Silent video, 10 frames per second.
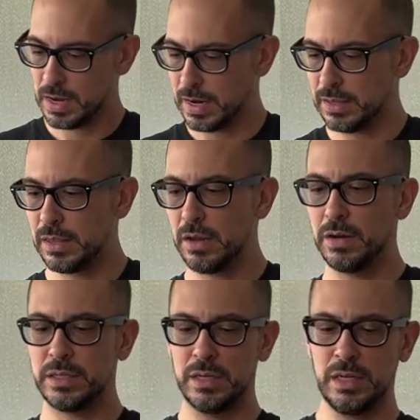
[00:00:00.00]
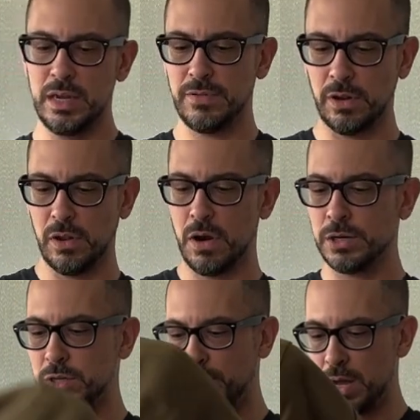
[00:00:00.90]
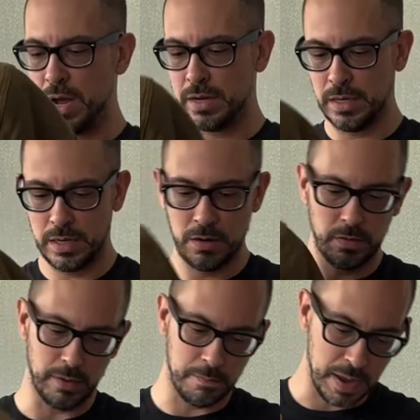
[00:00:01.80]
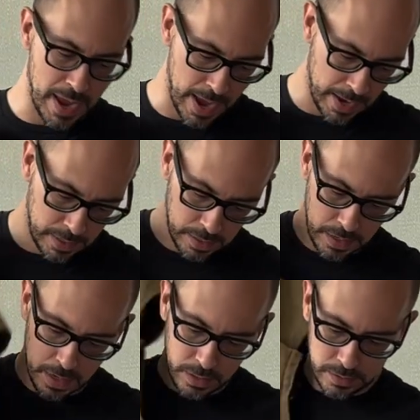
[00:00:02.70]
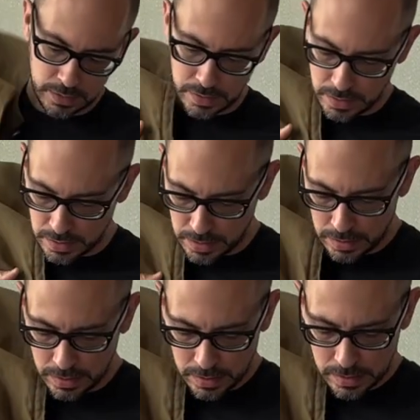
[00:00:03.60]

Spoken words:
And then there is an even larger pocket here on the back, ta-da,